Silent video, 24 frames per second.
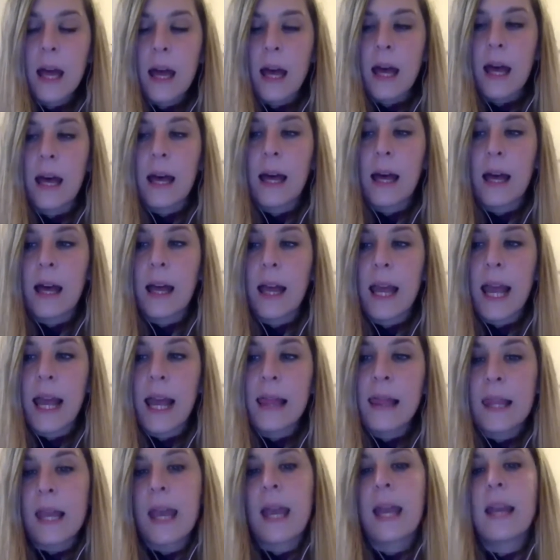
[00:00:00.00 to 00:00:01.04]

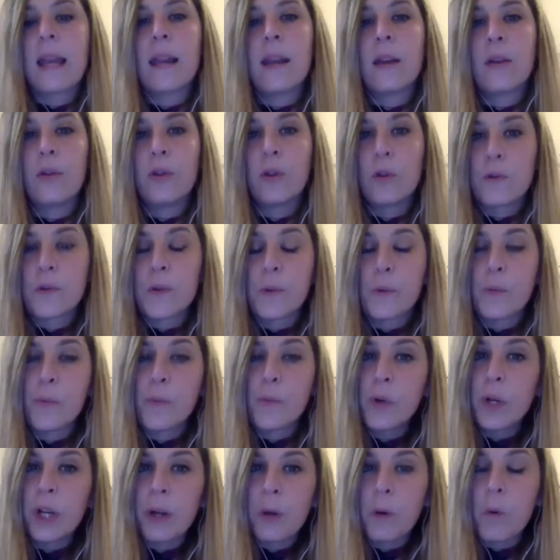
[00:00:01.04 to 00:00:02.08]
And then those who
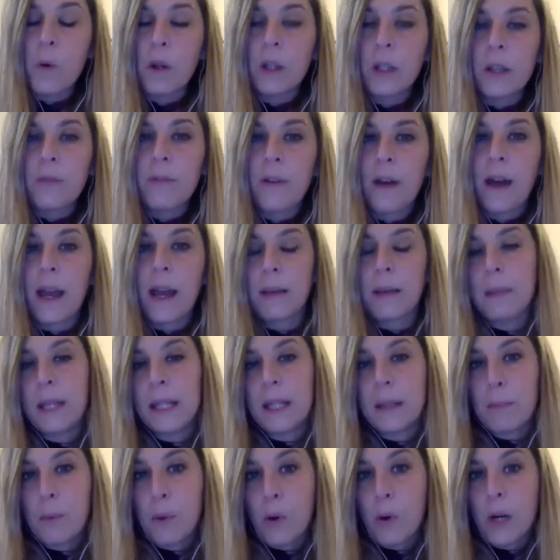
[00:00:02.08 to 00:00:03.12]
wouldn't qualify be
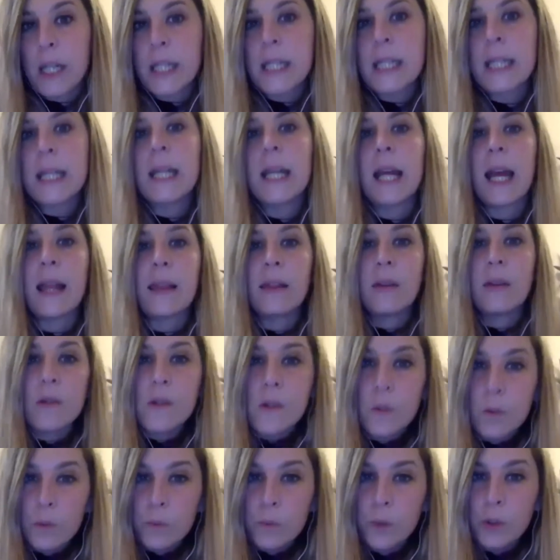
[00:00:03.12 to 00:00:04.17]
deported, and those
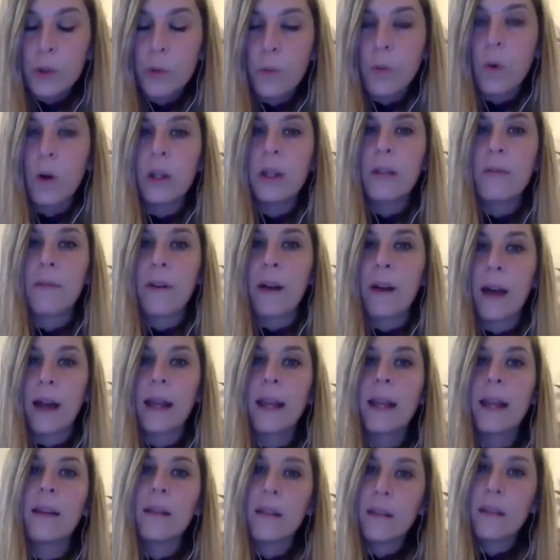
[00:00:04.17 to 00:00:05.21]
who would
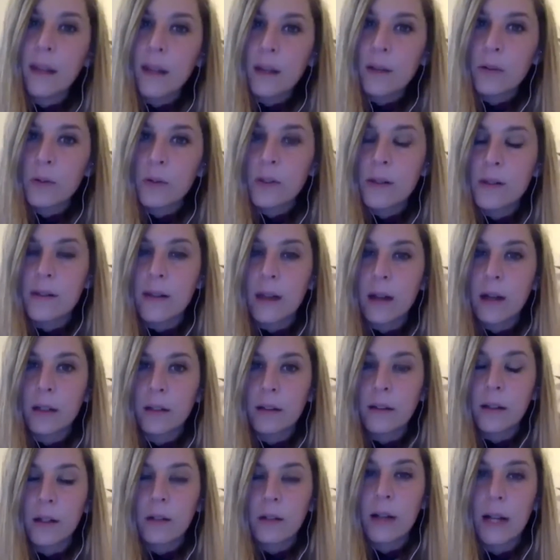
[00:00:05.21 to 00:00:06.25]
qualify, they could start
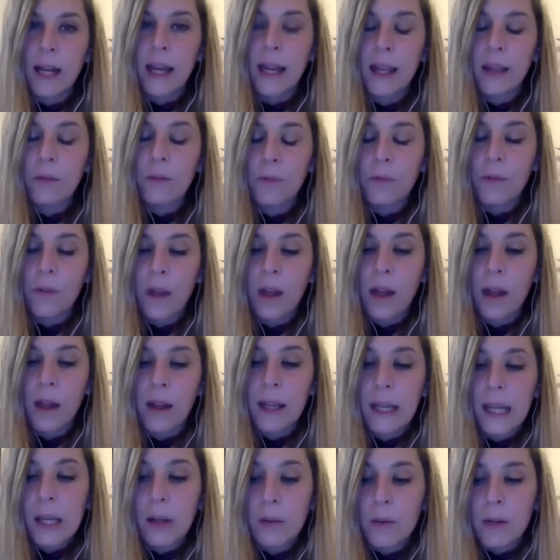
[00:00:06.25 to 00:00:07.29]
their life
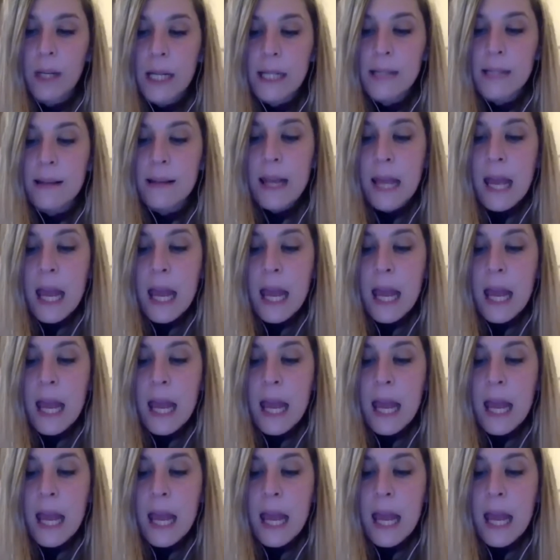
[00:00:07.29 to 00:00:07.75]
in Greece.